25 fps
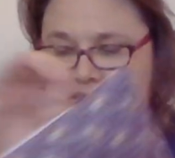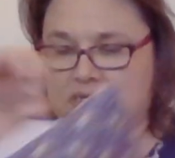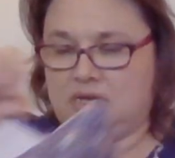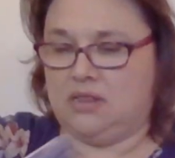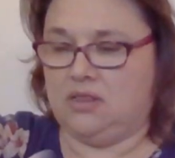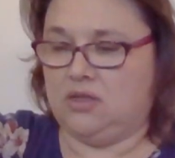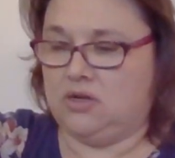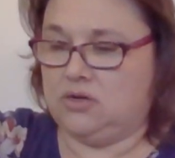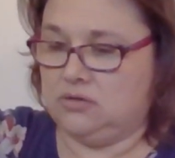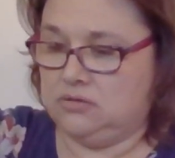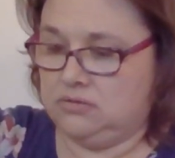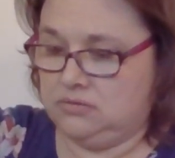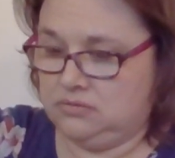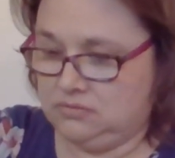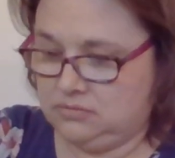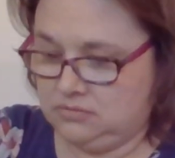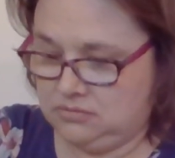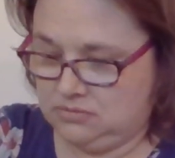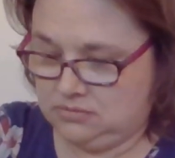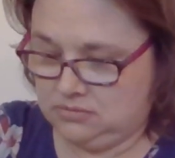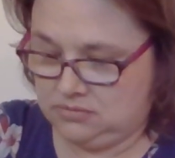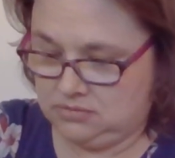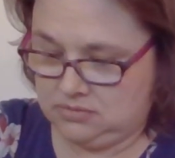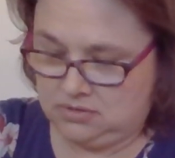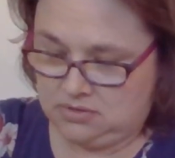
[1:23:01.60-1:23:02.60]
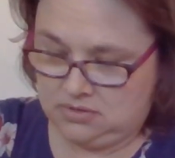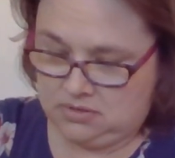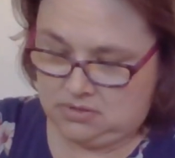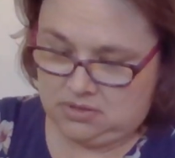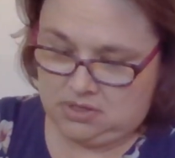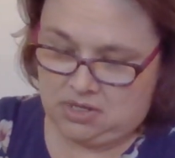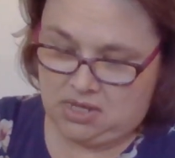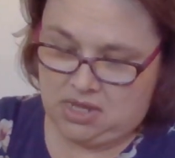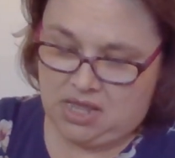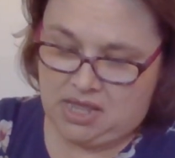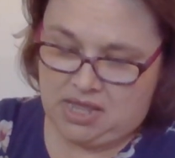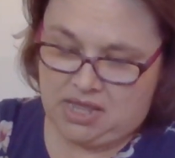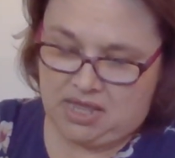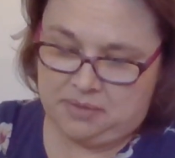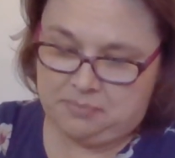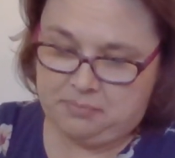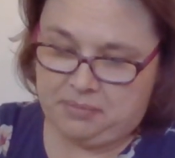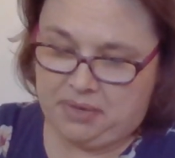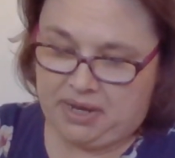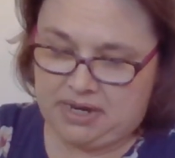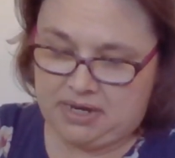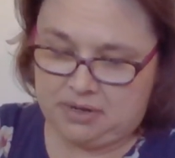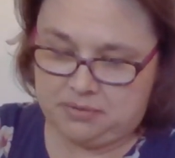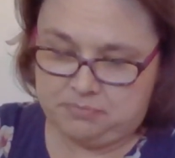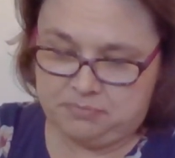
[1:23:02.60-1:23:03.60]
color? It
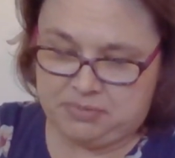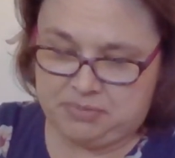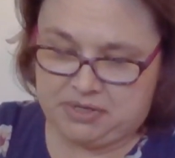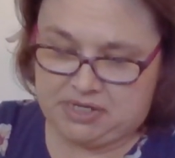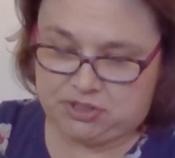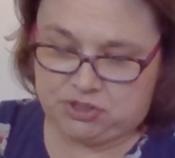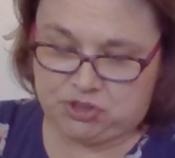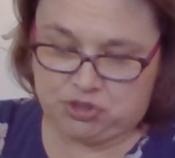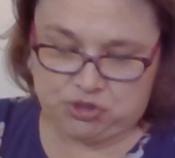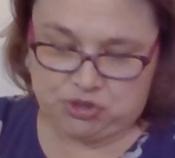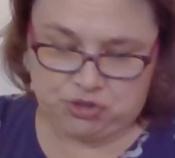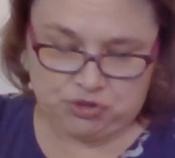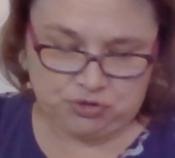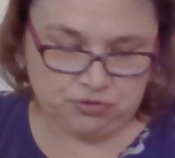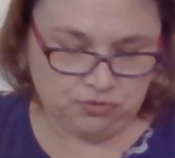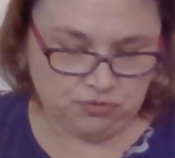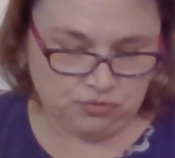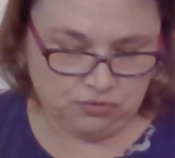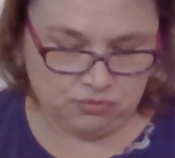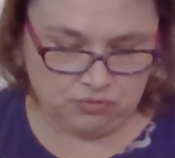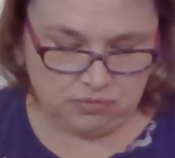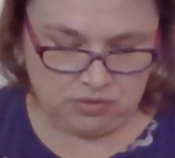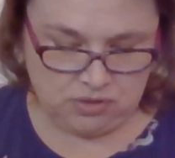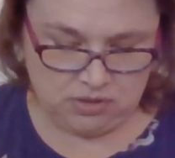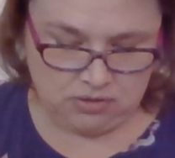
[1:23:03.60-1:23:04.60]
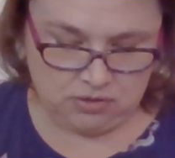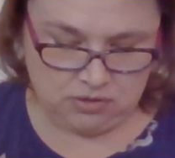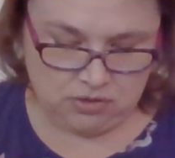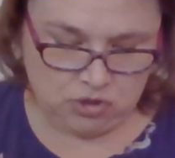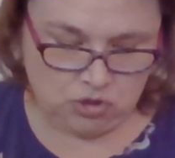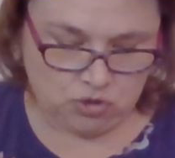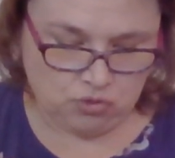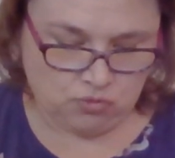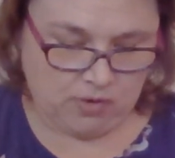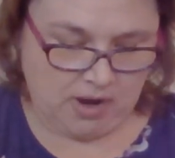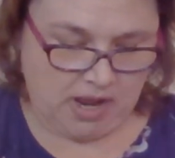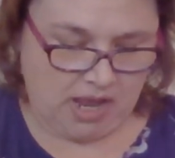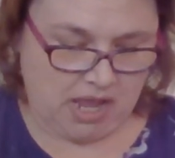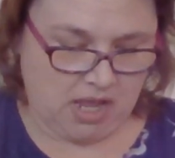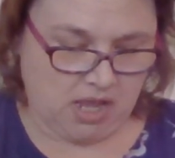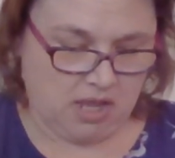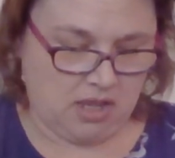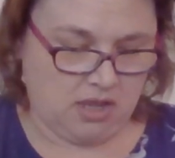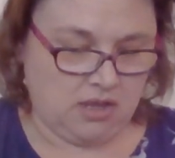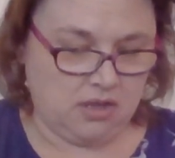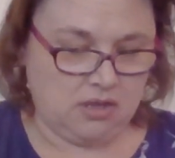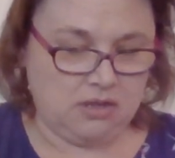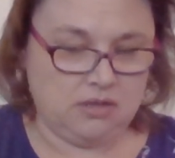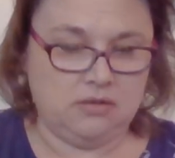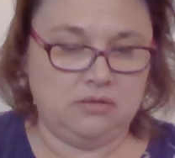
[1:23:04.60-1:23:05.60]
might be too
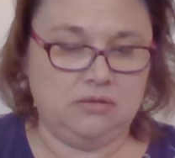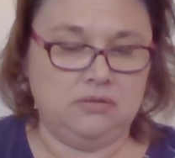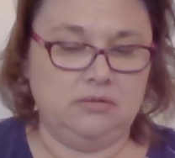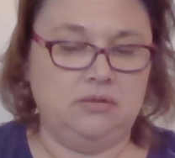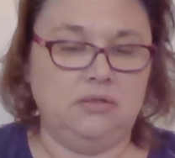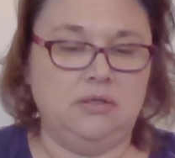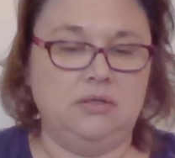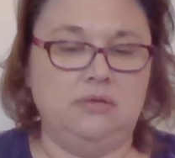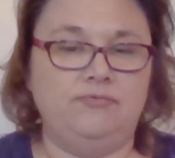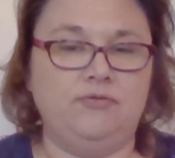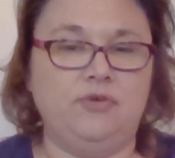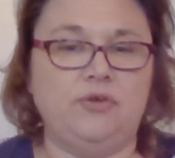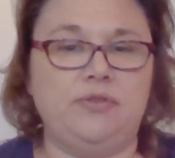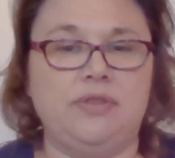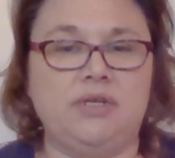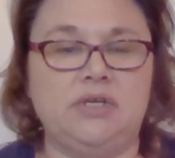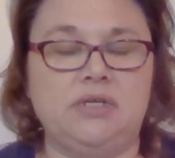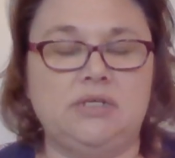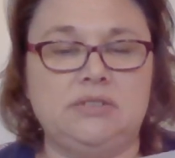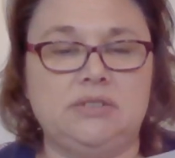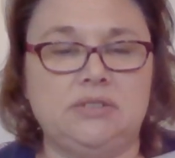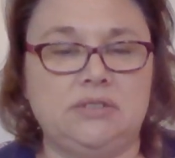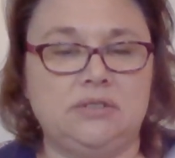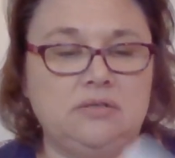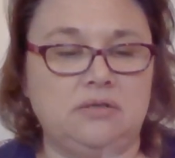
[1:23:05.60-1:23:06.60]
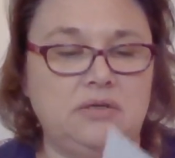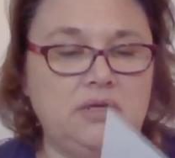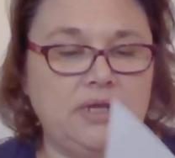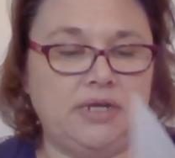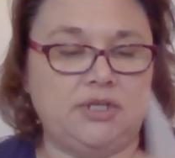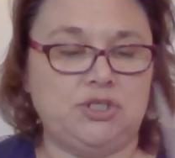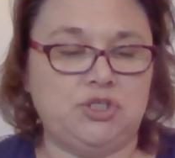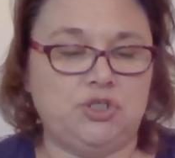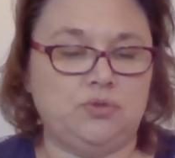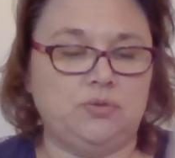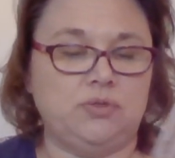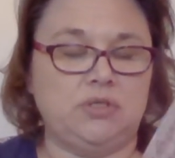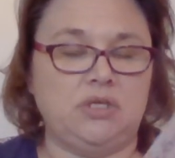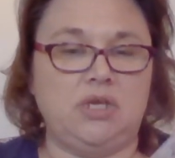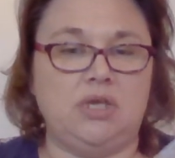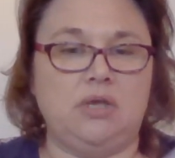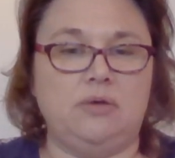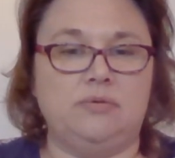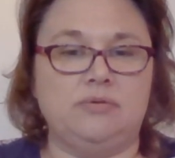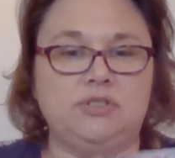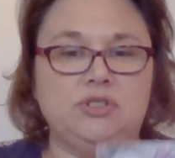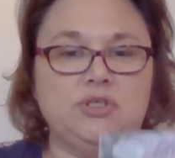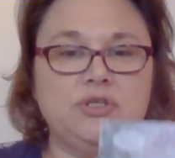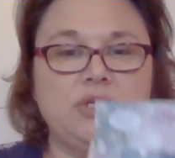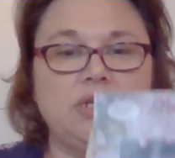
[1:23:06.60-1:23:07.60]
gray for this, actually. I
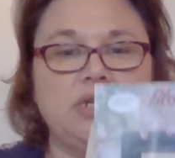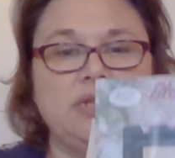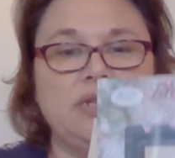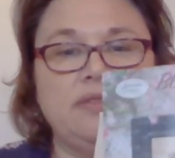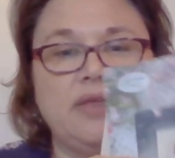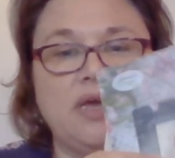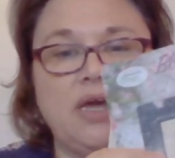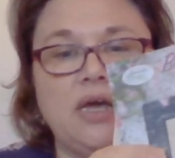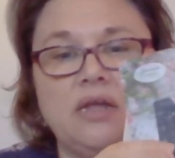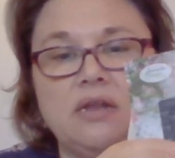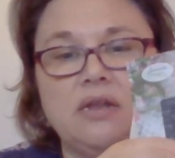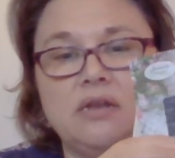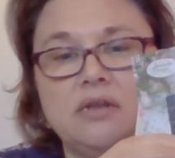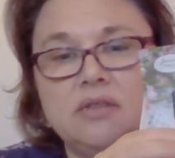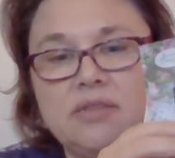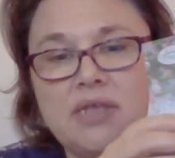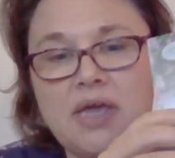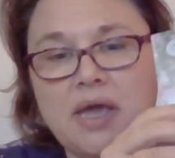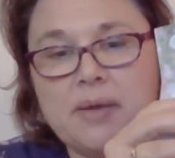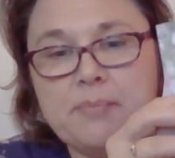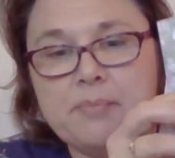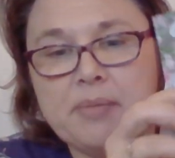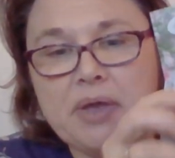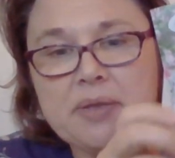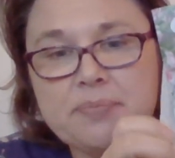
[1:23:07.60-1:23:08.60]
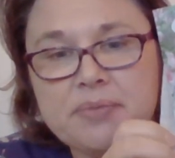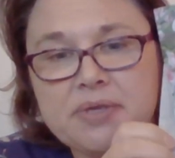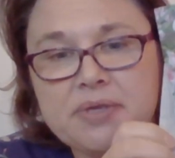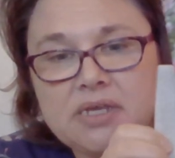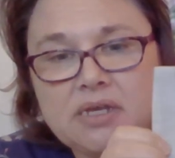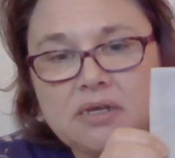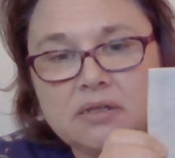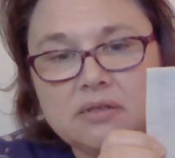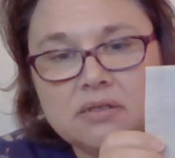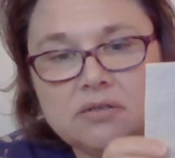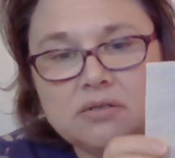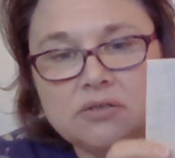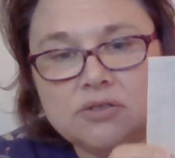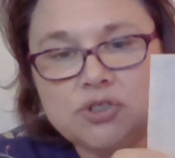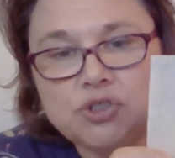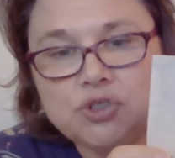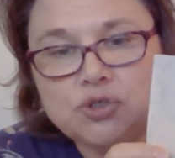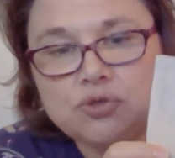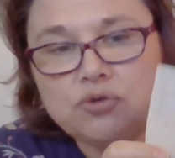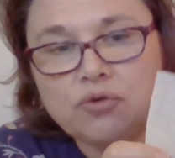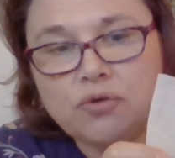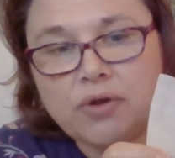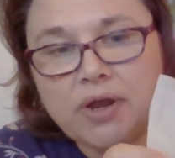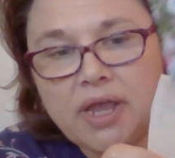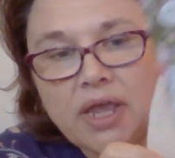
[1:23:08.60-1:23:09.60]
was looking at that. That might be a little too
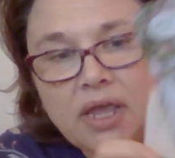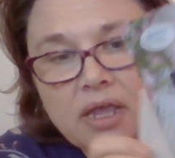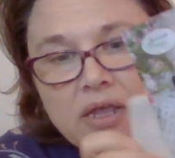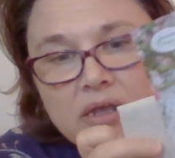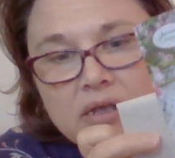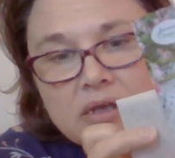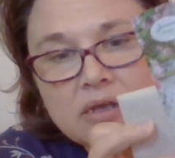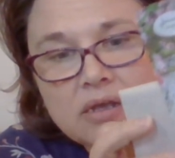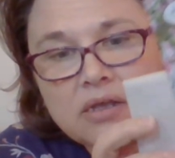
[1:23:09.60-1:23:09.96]
gray.